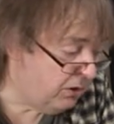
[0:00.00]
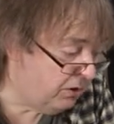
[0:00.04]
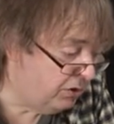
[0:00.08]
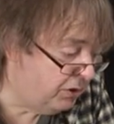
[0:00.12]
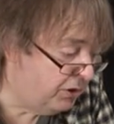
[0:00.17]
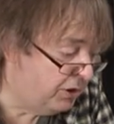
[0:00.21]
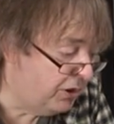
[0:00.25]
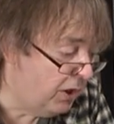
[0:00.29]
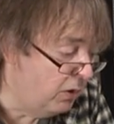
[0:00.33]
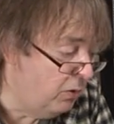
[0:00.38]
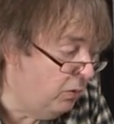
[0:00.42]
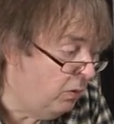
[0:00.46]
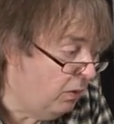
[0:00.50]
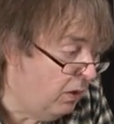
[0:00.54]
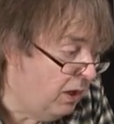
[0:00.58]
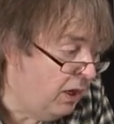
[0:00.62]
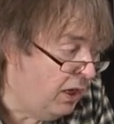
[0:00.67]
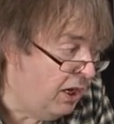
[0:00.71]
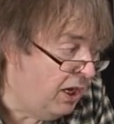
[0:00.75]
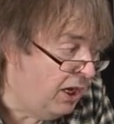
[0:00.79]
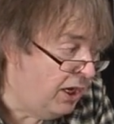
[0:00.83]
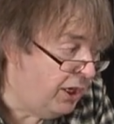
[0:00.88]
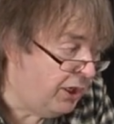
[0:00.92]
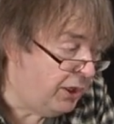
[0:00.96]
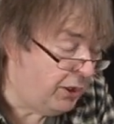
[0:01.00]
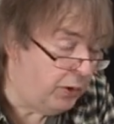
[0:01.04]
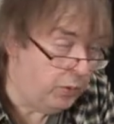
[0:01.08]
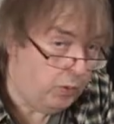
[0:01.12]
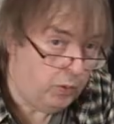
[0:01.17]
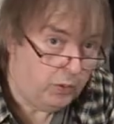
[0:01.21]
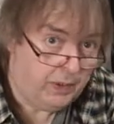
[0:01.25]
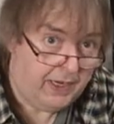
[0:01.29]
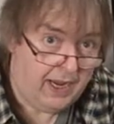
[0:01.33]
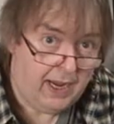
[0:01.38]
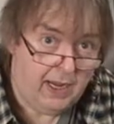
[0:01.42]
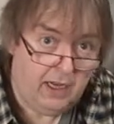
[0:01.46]
So
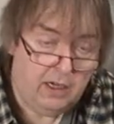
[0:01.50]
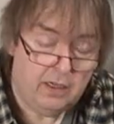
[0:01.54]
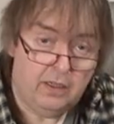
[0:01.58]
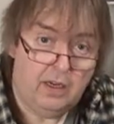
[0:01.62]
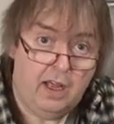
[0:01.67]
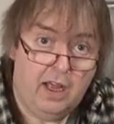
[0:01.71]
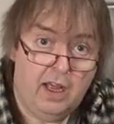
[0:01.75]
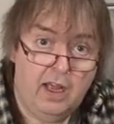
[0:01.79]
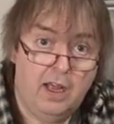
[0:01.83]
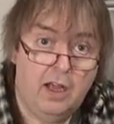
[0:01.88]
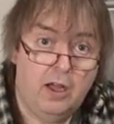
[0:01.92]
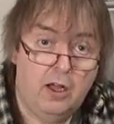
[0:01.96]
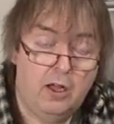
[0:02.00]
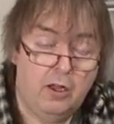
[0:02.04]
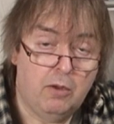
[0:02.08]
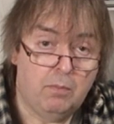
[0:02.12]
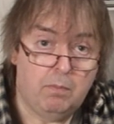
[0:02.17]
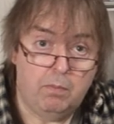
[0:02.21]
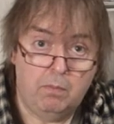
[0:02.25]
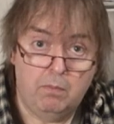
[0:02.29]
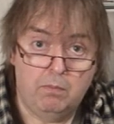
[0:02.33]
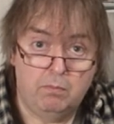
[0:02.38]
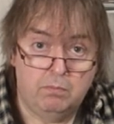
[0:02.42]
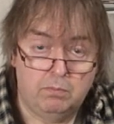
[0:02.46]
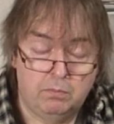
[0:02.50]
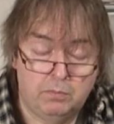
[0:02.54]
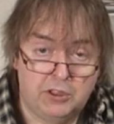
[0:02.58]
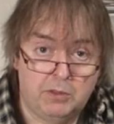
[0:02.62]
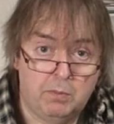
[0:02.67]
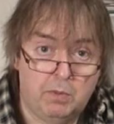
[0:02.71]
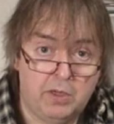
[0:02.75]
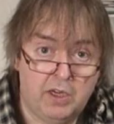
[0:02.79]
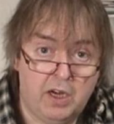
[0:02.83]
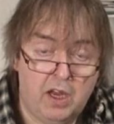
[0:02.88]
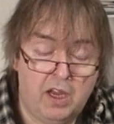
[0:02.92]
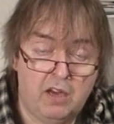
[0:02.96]
you'll get
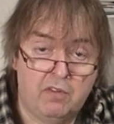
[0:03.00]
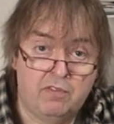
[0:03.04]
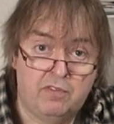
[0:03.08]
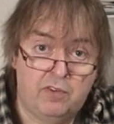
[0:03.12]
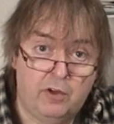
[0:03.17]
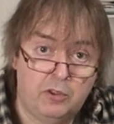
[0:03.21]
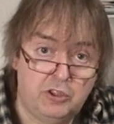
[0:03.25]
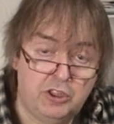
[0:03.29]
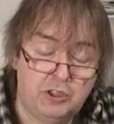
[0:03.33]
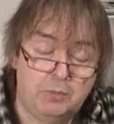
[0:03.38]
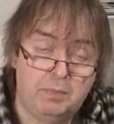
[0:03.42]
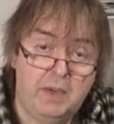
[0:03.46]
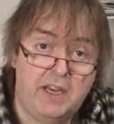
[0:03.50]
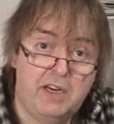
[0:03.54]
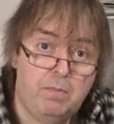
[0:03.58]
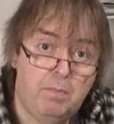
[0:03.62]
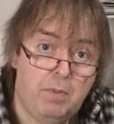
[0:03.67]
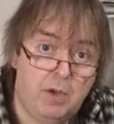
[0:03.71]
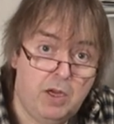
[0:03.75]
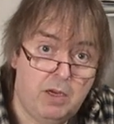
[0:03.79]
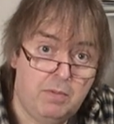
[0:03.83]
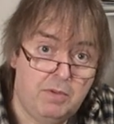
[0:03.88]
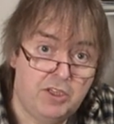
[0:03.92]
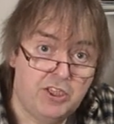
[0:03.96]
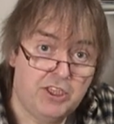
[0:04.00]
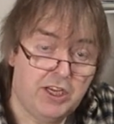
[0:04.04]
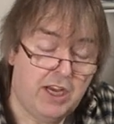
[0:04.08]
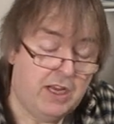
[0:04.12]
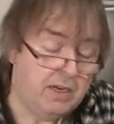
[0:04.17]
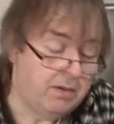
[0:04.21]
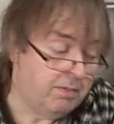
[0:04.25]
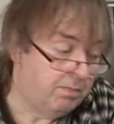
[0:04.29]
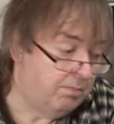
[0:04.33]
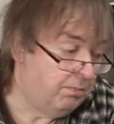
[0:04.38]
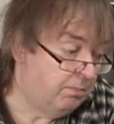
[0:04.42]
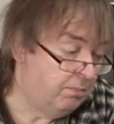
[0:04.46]
someone like Photospeed,
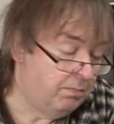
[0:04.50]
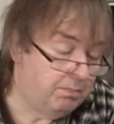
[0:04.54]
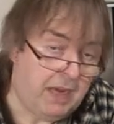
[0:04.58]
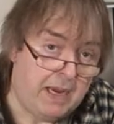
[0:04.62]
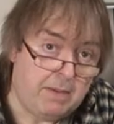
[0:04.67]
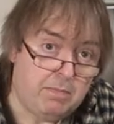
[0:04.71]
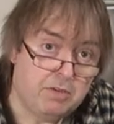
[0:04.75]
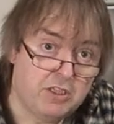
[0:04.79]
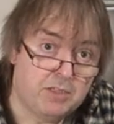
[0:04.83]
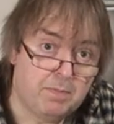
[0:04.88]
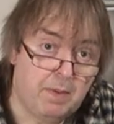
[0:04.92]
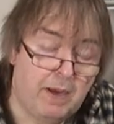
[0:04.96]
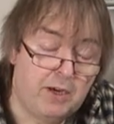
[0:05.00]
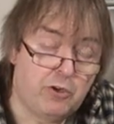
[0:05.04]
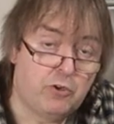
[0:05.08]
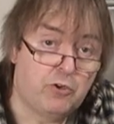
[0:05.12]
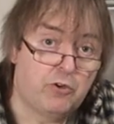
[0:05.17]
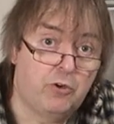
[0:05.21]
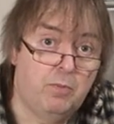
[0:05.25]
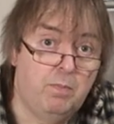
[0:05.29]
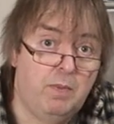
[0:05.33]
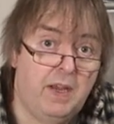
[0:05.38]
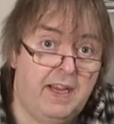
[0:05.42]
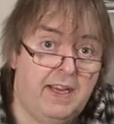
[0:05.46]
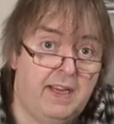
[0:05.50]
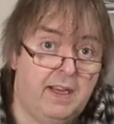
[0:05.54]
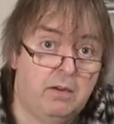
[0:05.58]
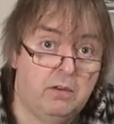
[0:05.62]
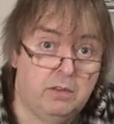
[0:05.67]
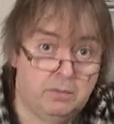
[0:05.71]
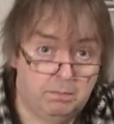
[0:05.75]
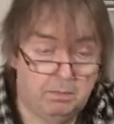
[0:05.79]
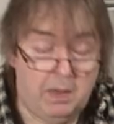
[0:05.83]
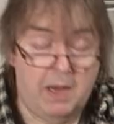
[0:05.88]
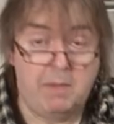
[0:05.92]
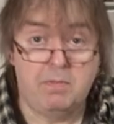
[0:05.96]
Permajet, Paper Spectrum
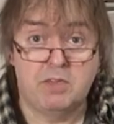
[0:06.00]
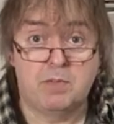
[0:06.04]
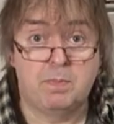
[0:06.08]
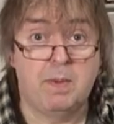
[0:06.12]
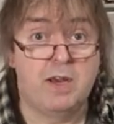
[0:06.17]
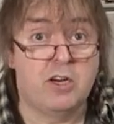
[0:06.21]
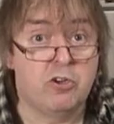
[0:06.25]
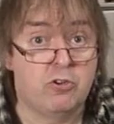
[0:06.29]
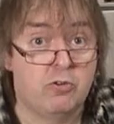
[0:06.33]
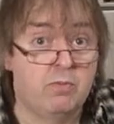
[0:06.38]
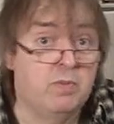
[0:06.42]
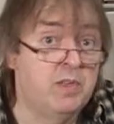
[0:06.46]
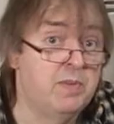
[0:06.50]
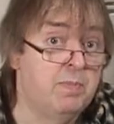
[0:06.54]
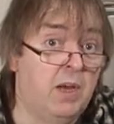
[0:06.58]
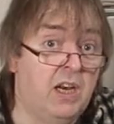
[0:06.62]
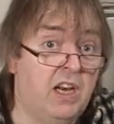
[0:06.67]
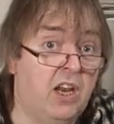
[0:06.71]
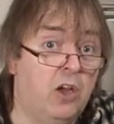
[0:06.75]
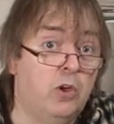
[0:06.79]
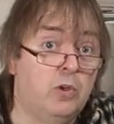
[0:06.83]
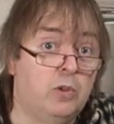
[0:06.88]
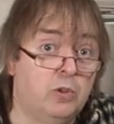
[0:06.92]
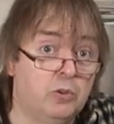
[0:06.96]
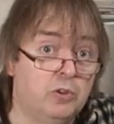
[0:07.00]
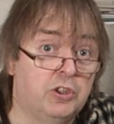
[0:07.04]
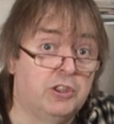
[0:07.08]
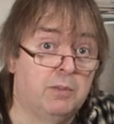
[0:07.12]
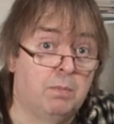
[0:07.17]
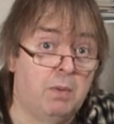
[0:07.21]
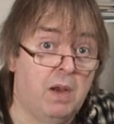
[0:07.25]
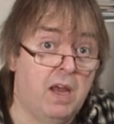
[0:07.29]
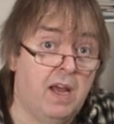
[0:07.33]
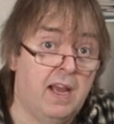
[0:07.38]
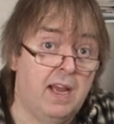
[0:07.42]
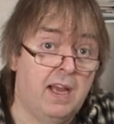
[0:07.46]
here. Paper Spectrum is my local
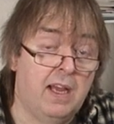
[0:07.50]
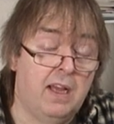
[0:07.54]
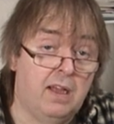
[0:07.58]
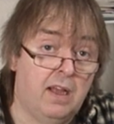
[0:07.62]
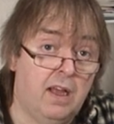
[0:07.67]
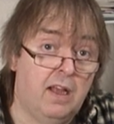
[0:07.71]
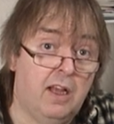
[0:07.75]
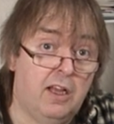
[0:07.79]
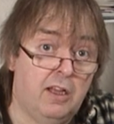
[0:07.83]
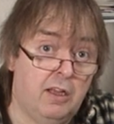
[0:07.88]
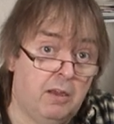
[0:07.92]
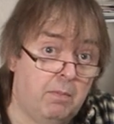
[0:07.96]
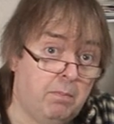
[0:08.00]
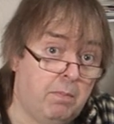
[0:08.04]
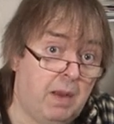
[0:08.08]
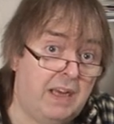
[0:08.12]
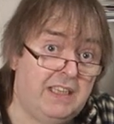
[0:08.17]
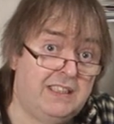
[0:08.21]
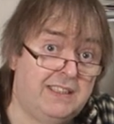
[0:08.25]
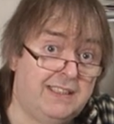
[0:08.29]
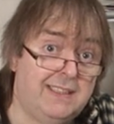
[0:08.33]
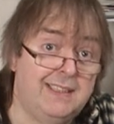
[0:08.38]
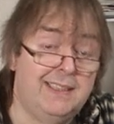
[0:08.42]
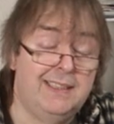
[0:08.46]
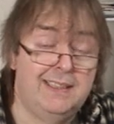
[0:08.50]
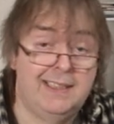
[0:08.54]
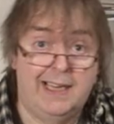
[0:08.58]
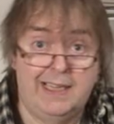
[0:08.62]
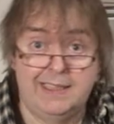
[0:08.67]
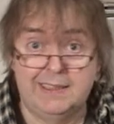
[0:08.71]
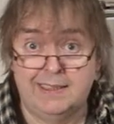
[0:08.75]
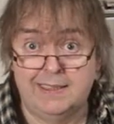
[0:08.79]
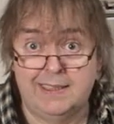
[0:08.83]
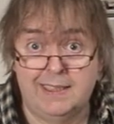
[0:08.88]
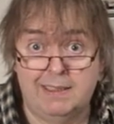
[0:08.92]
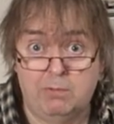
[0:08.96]
supplier based in
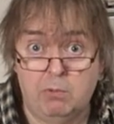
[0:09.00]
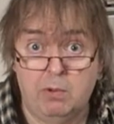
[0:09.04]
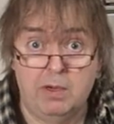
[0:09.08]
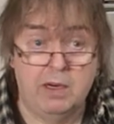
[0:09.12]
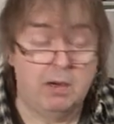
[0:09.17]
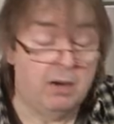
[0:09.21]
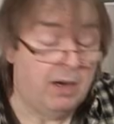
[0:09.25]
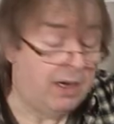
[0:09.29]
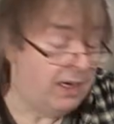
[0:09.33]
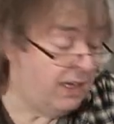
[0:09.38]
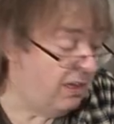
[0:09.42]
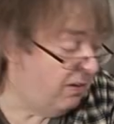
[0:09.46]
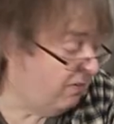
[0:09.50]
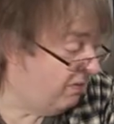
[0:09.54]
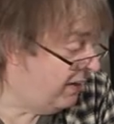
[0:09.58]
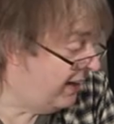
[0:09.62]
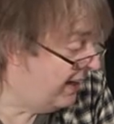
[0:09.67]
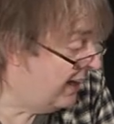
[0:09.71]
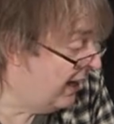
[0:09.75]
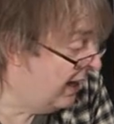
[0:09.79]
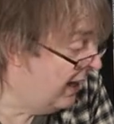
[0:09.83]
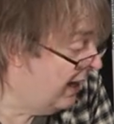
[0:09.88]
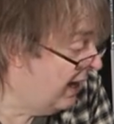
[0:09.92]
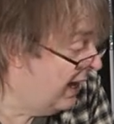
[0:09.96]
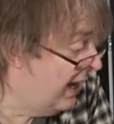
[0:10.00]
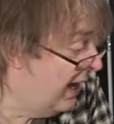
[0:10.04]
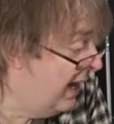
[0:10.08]
Leicester, where I live here.